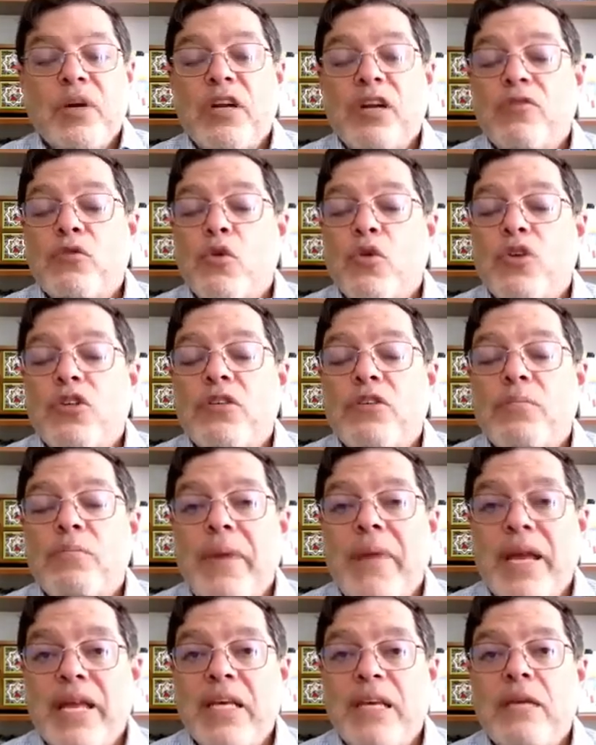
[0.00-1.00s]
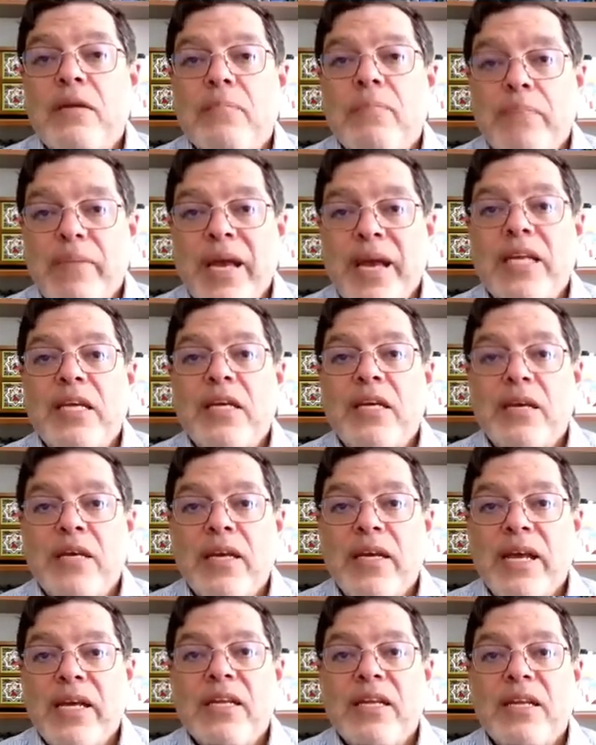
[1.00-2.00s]
But of course, many, many
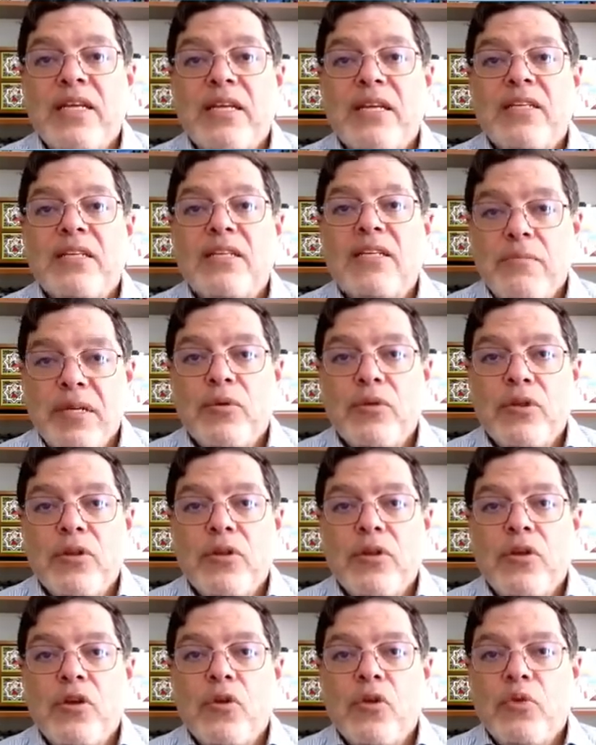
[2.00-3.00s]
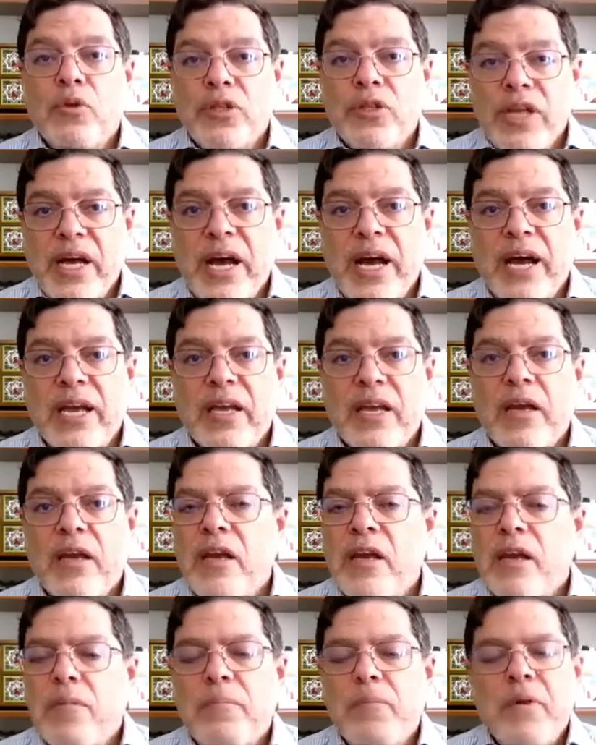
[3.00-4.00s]
innocent people will die,
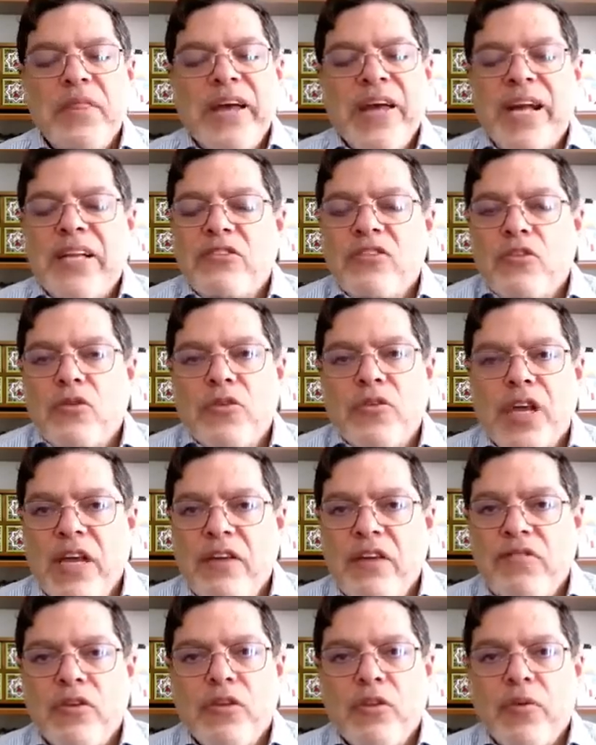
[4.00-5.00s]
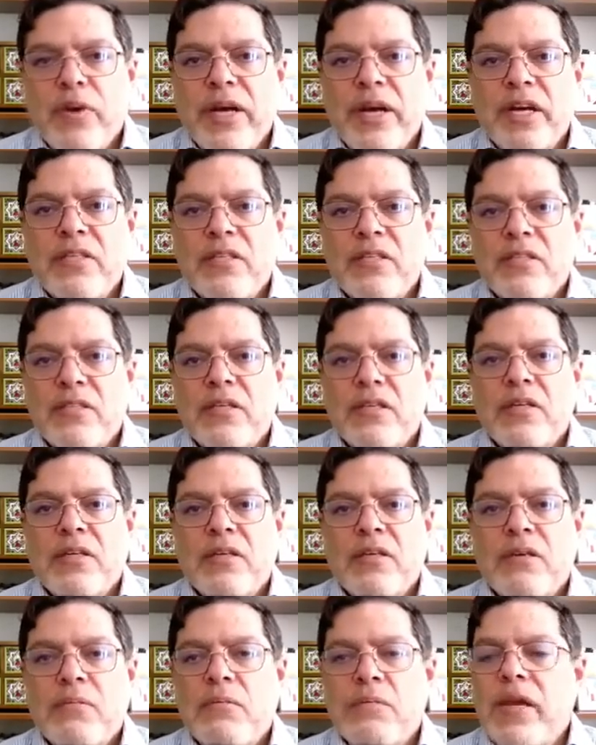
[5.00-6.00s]
but that's okay for the West.
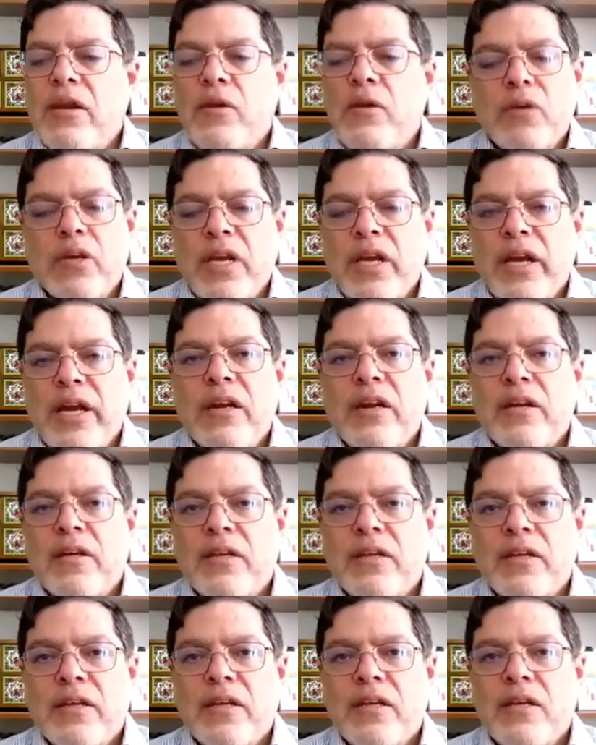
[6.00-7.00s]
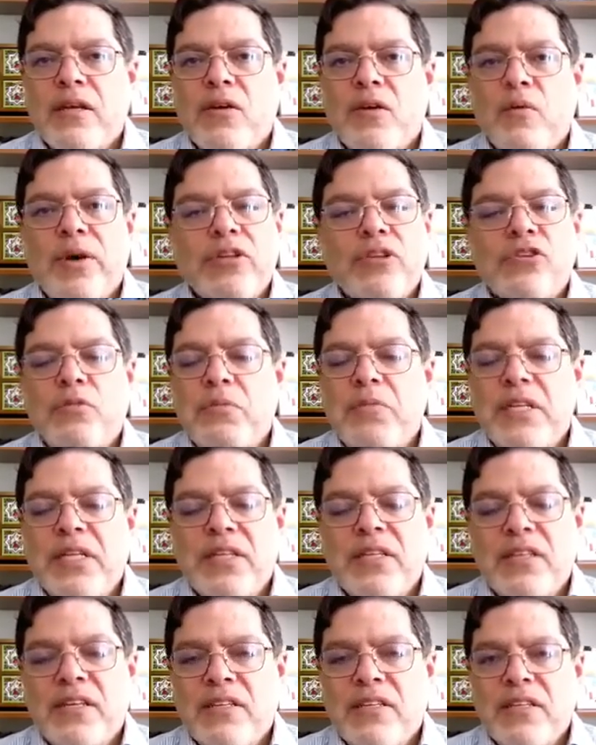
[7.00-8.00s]
They don't care. Western
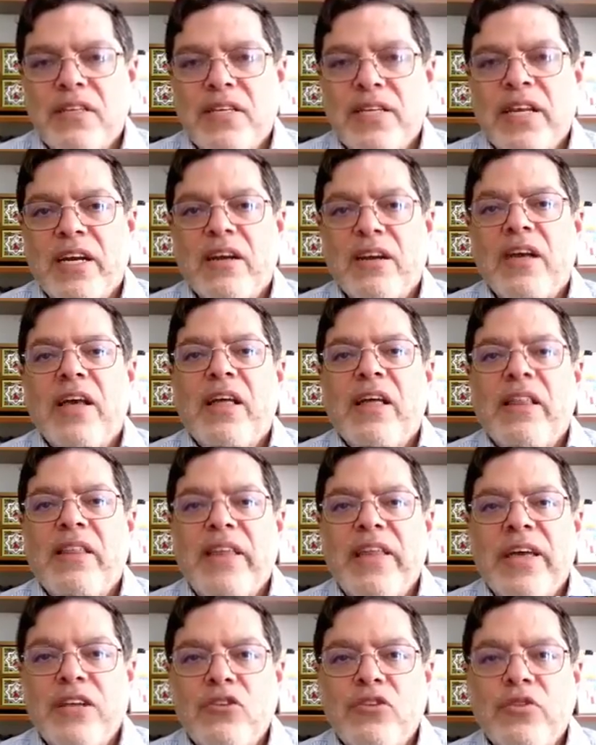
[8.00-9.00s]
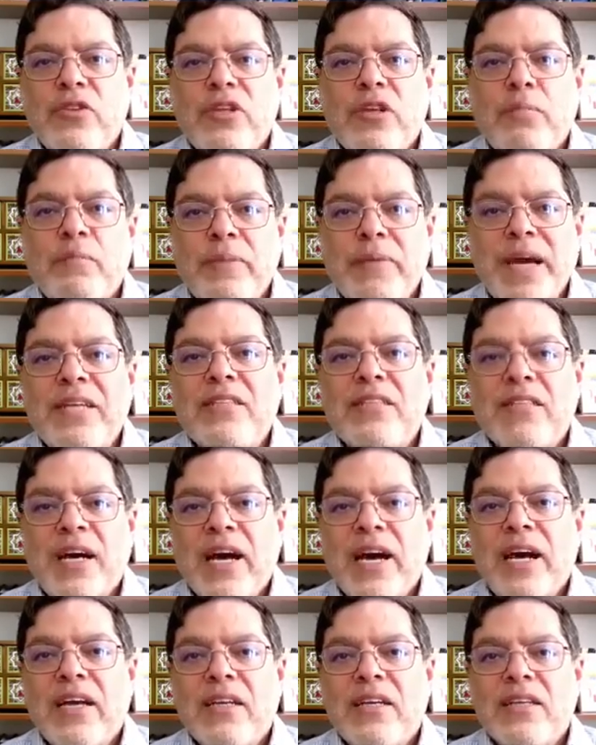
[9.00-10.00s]
media doesn't care. They do their best to
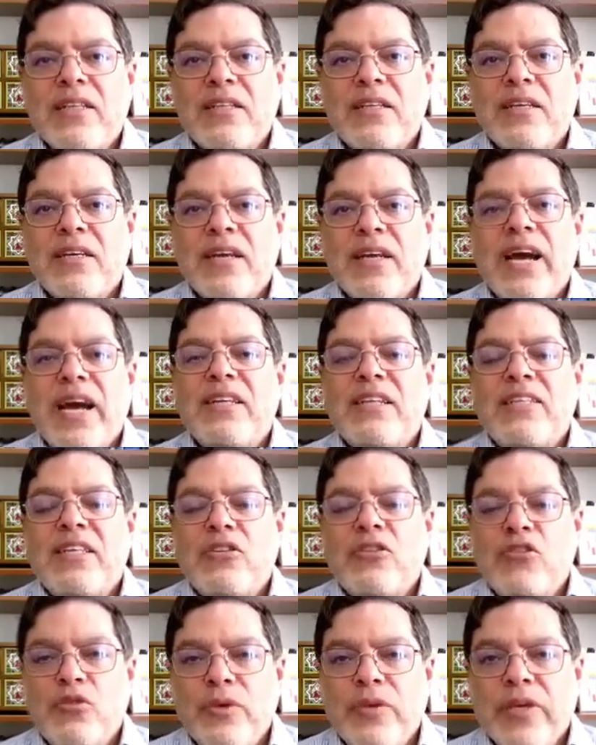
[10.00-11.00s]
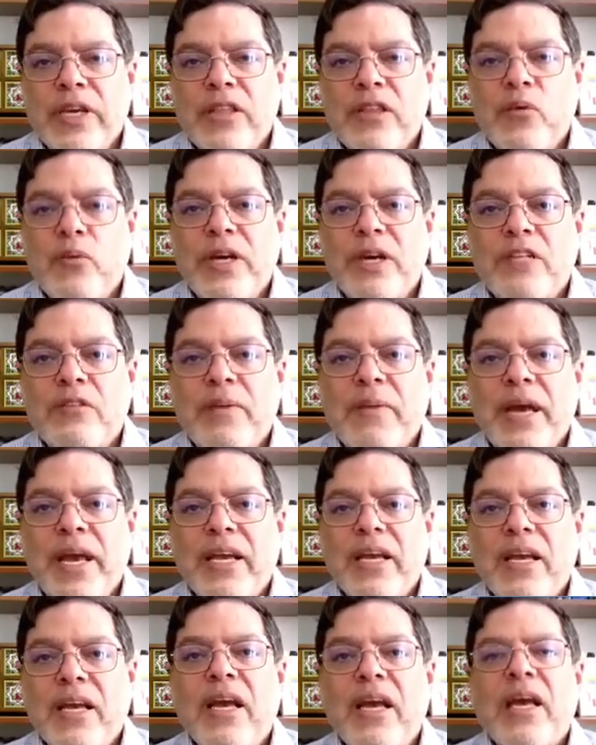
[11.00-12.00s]
hide it, as they're doing in the West
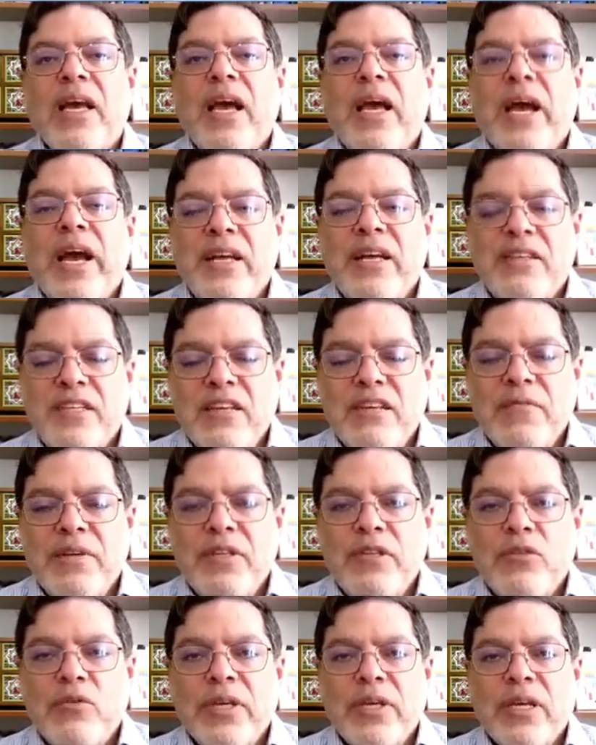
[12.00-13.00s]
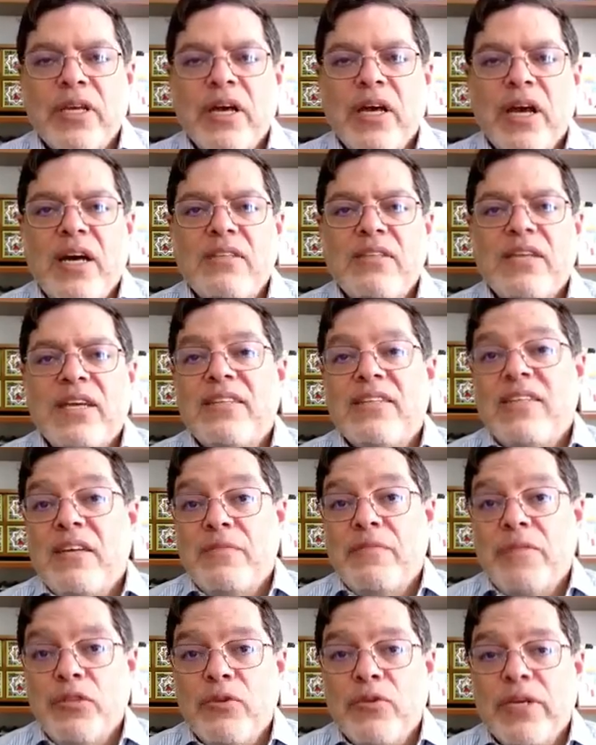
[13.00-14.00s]
Bank, as they've been doing in Gaza, as
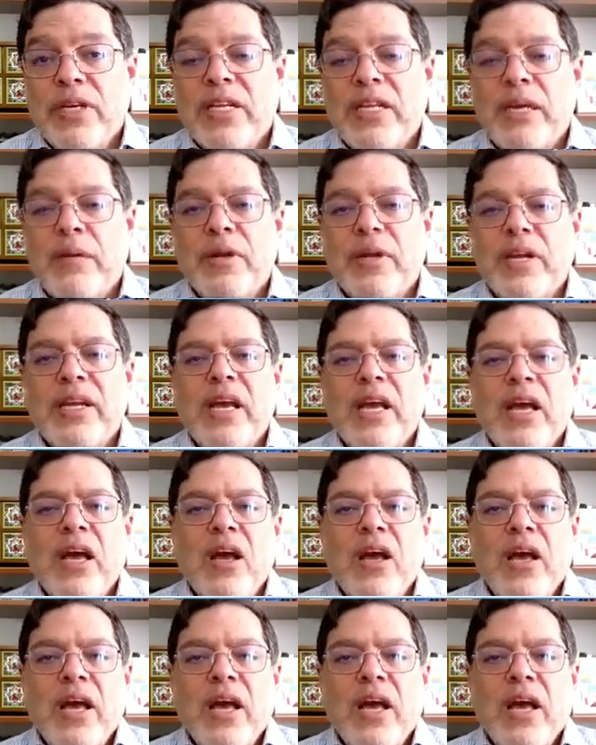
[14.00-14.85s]
they've been doing in Lebanon.